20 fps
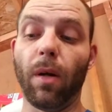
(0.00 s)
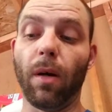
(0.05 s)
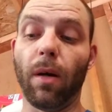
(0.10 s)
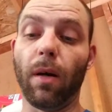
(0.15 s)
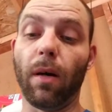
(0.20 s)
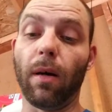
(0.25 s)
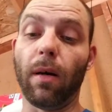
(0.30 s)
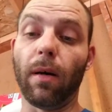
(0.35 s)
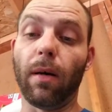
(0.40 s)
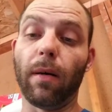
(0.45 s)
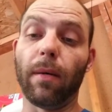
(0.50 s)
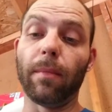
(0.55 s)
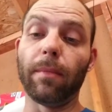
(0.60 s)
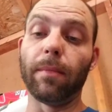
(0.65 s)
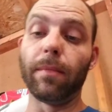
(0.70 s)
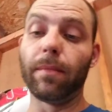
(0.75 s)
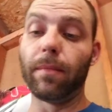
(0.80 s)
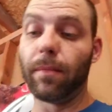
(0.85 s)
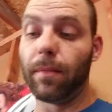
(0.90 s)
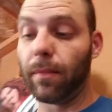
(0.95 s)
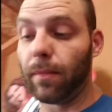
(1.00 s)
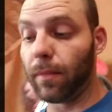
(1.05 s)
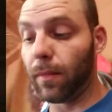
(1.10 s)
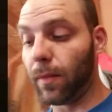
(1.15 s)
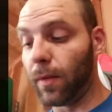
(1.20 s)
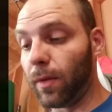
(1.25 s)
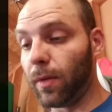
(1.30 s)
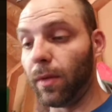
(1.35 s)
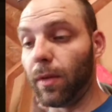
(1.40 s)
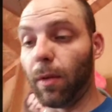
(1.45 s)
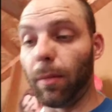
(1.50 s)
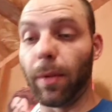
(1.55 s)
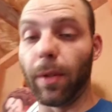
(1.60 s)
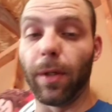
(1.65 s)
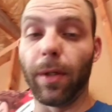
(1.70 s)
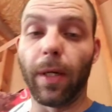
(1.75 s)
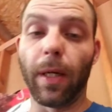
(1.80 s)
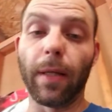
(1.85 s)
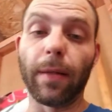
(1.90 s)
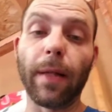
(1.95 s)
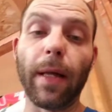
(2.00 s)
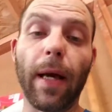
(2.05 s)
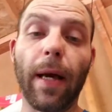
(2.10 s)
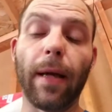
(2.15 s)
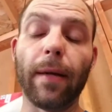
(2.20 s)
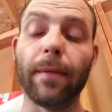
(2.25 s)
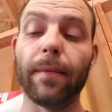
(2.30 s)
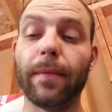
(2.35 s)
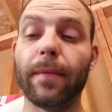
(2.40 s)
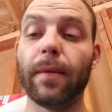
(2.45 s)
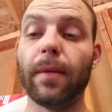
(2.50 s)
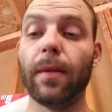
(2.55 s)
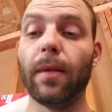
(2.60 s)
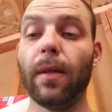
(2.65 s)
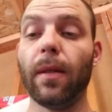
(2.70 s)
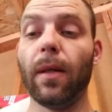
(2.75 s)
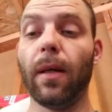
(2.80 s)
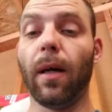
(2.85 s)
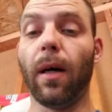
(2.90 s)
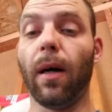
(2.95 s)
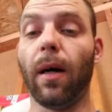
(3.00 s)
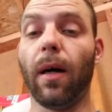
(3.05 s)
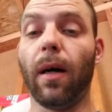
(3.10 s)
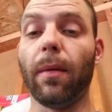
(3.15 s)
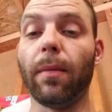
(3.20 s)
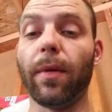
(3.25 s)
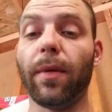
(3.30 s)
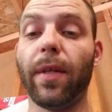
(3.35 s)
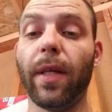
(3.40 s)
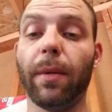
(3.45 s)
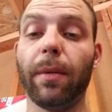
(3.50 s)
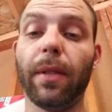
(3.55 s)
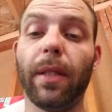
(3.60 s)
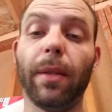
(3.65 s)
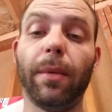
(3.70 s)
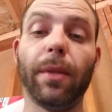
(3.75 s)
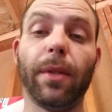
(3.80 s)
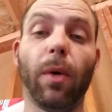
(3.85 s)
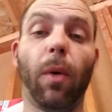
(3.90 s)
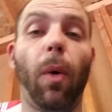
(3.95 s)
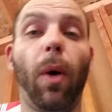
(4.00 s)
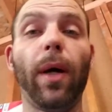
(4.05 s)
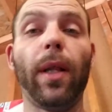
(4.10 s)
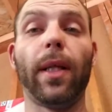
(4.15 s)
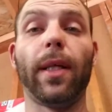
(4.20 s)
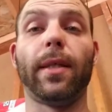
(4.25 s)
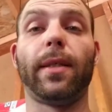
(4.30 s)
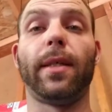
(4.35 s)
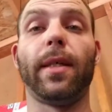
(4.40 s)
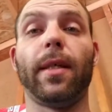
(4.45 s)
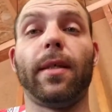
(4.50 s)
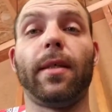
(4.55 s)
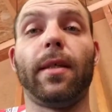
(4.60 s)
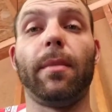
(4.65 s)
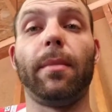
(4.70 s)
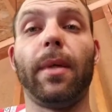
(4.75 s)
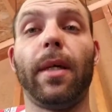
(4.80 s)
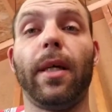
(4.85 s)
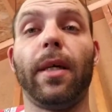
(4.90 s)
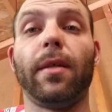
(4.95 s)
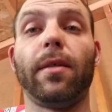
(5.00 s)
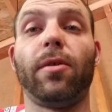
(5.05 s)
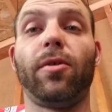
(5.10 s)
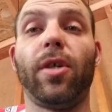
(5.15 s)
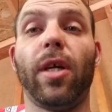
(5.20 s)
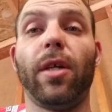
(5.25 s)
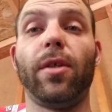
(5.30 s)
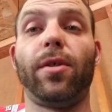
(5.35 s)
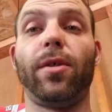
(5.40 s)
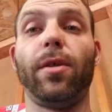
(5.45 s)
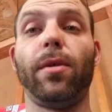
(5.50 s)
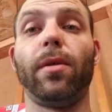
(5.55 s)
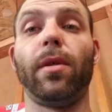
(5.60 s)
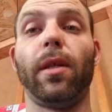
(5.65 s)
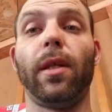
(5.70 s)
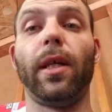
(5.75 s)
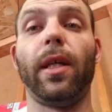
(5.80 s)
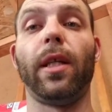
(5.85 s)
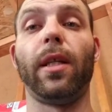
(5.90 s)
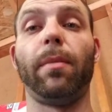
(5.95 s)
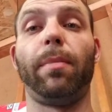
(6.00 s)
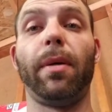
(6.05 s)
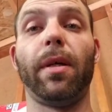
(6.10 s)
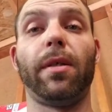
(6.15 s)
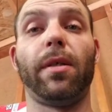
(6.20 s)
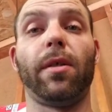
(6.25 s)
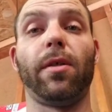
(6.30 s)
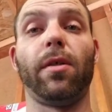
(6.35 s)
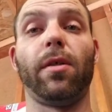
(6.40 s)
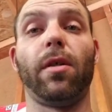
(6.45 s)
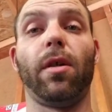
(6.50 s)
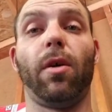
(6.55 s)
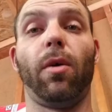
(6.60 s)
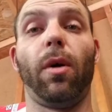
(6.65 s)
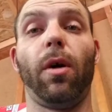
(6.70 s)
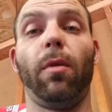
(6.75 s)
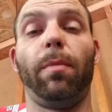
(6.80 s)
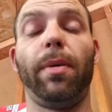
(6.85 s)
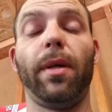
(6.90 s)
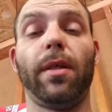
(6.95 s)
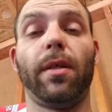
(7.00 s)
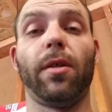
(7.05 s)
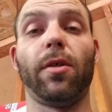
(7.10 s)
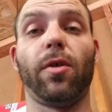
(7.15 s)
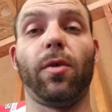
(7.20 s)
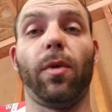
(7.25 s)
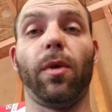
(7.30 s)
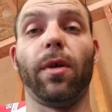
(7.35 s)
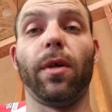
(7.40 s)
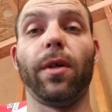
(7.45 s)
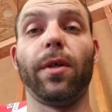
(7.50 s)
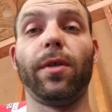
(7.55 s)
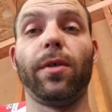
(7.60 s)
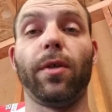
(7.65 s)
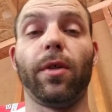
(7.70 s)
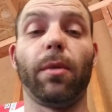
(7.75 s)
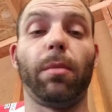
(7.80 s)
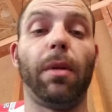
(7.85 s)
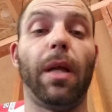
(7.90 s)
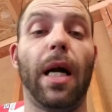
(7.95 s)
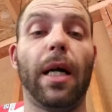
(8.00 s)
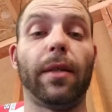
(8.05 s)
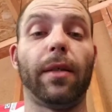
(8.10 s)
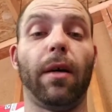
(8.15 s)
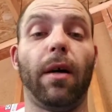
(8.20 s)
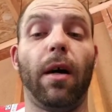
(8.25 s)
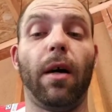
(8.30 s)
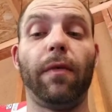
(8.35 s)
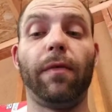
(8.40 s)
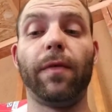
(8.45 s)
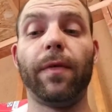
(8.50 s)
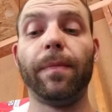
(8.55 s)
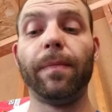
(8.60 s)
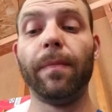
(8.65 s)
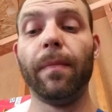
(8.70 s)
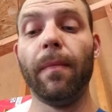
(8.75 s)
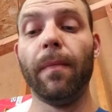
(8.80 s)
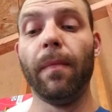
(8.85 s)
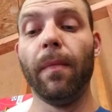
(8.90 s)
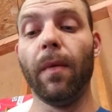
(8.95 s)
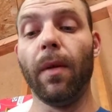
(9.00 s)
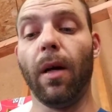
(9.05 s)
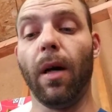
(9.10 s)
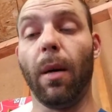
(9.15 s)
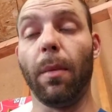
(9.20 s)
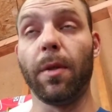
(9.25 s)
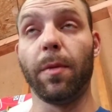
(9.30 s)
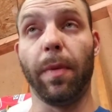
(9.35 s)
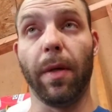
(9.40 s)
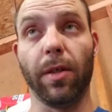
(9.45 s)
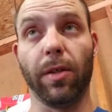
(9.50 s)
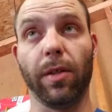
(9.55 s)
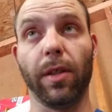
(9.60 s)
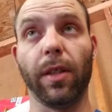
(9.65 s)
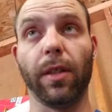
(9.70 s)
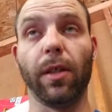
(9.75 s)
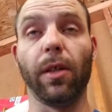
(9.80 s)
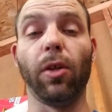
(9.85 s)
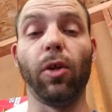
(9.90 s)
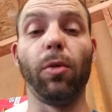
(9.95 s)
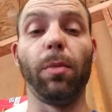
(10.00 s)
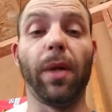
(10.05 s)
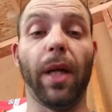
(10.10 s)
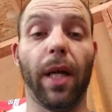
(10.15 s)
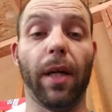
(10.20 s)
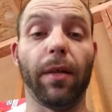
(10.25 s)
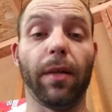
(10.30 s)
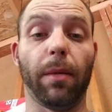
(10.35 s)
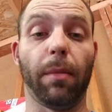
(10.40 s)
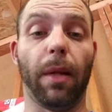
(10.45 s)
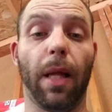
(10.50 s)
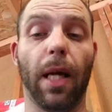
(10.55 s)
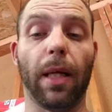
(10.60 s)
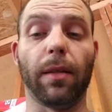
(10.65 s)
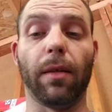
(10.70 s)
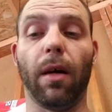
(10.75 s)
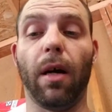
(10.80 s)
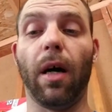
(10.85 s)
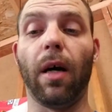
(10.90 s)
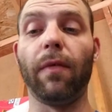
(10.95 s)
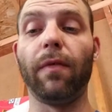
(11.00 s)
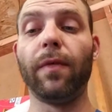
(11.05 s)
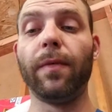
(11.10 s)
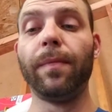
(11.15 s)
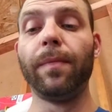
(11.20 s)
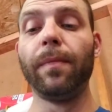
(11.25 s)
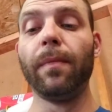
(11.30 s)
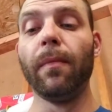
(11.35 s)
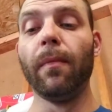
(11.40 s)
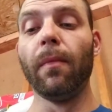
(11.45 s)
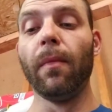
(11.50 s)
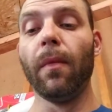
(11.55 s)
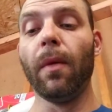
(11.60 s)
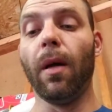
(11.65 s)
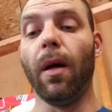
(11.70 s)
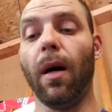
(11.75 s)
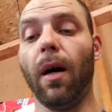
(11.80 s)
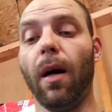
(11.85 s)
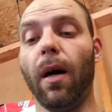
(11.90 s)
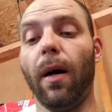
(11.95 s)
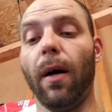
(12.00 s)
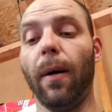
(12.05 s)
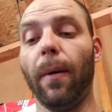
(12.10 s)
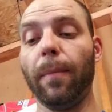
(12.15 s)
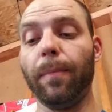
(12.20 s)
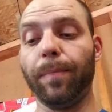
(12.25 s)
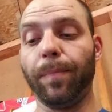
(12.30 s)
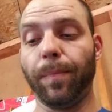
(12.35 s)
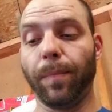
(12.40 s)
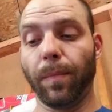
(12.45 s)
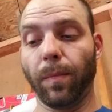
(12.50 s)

um, you'll be good on that. Um, the thing with the oiling system is Gen 2 deleted the piston, the oil piston squirters, so they're blocked off. Um, especially in the Aluminator, they're blocked off. Um,